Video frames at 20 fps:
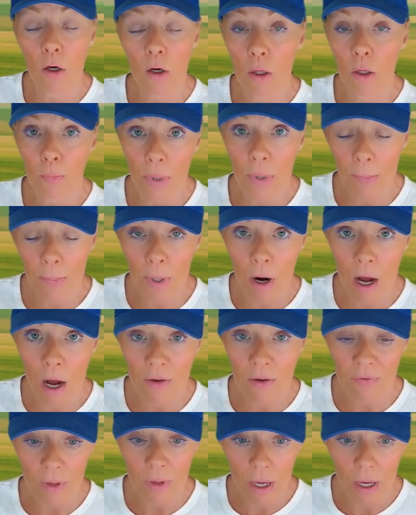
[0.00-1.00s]
called Prepper
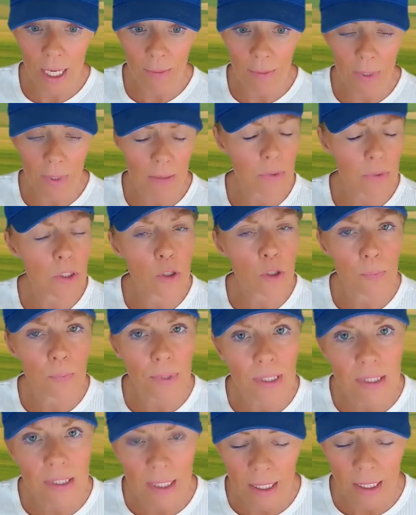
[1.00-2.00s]
Offline. I'm super
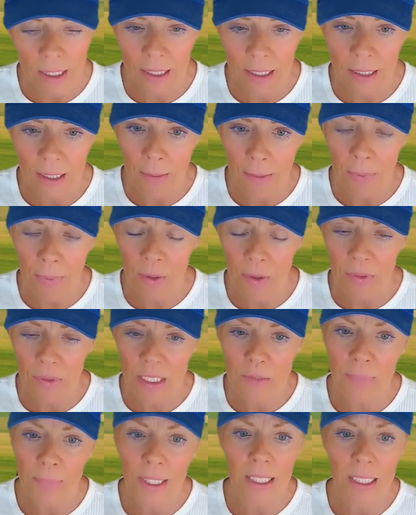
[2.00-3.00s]
excited about
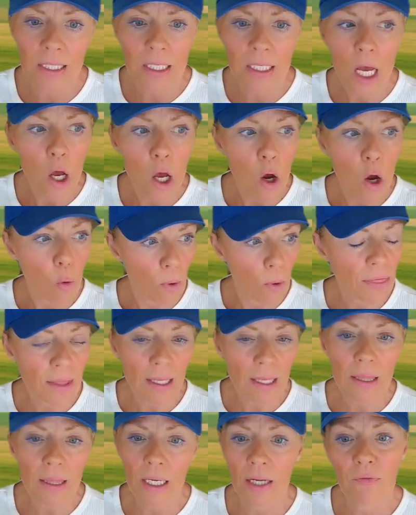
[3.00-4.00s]
this because one
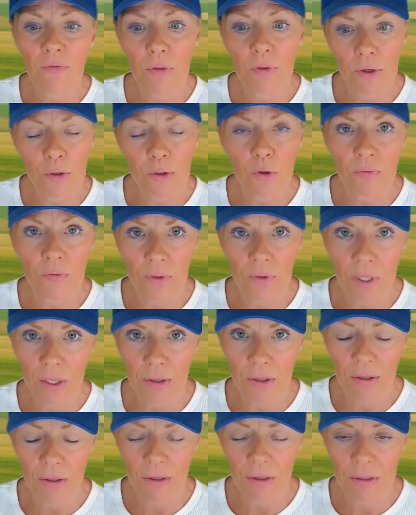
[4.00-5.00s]
thing that I've learned over the
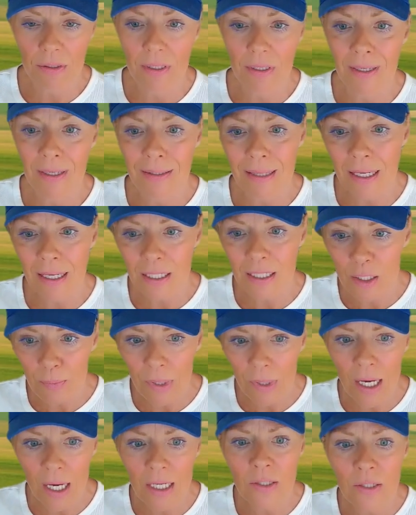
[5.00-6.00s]
years is that
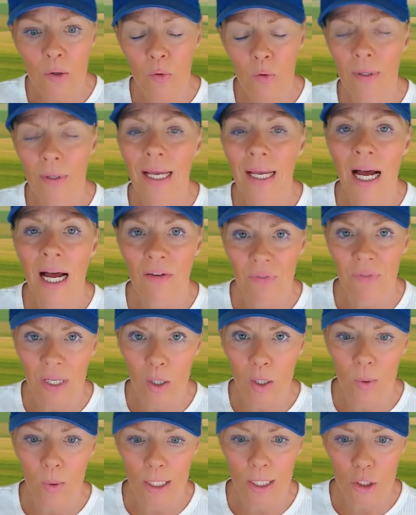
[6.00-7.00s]
supplies are only half the
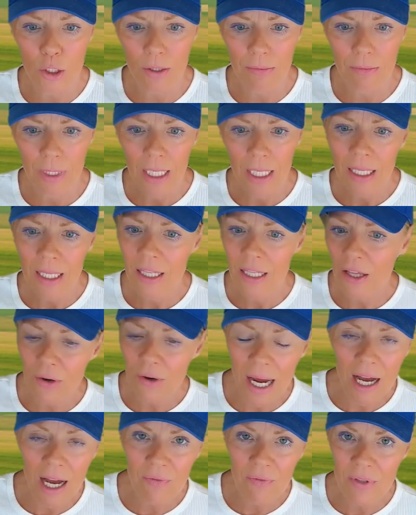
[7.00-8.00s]
equation. The other
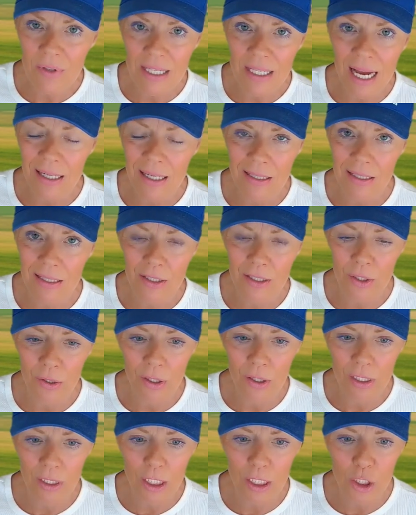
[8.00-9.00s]
half is access to
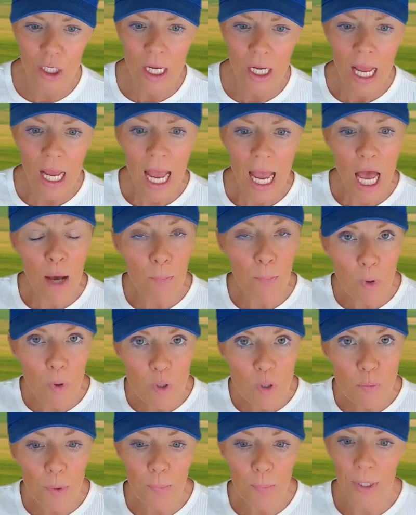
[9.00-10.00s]
knowledge. And
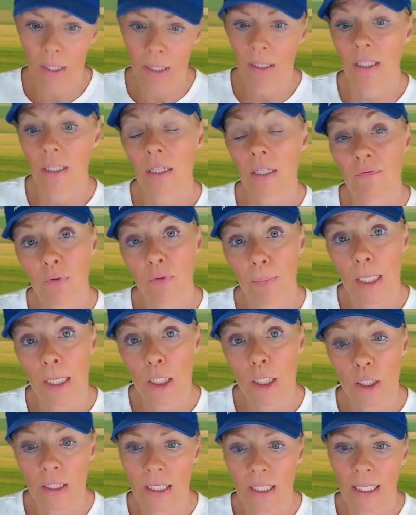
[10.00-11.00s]
most preparedness
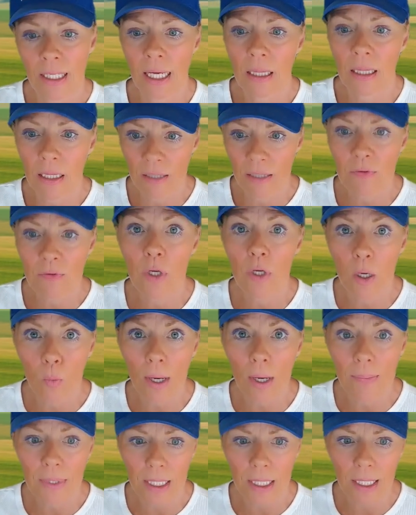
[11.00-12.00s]
information today lives on
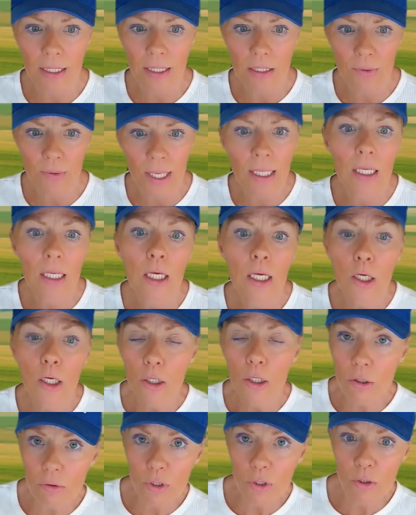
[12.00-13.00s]
websites, right?
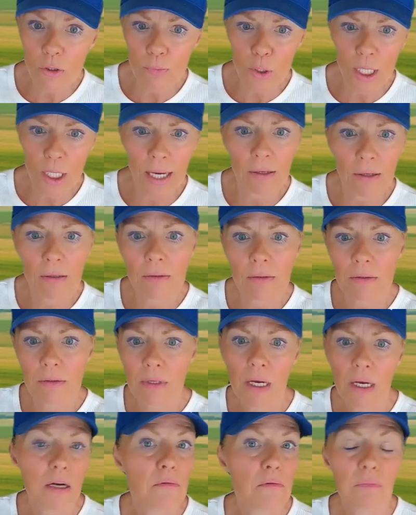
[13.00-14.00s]
YouTube channels,
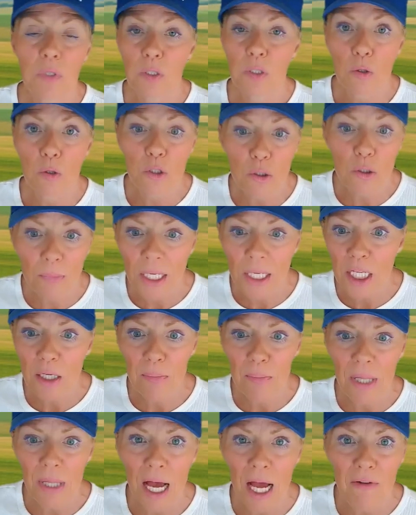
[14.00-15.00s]
social media
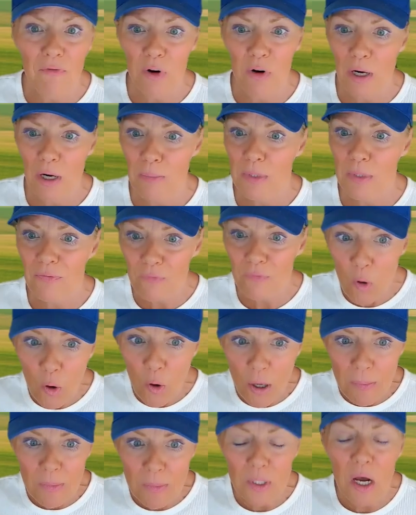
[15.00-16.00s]
platforms,
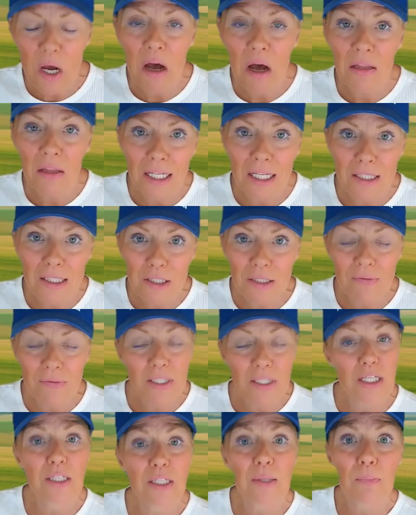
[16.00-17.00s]
forums, online
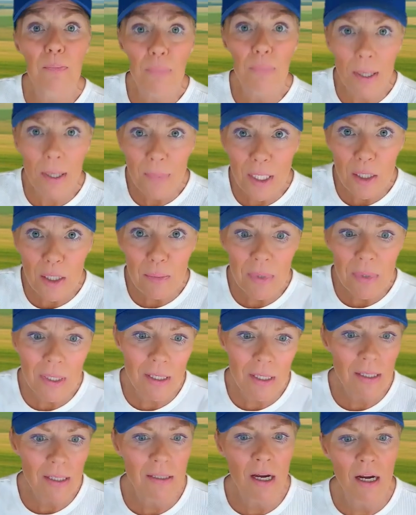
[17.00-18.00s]
services,
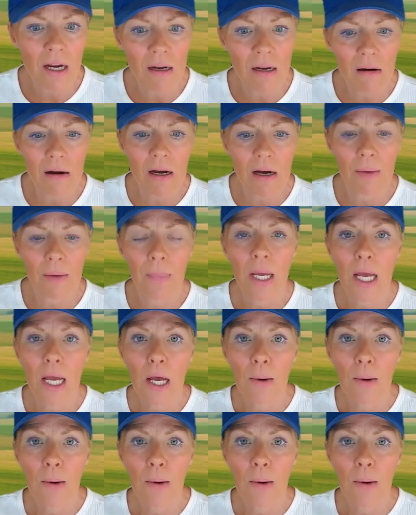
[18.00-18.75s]
preppingcommunities.com.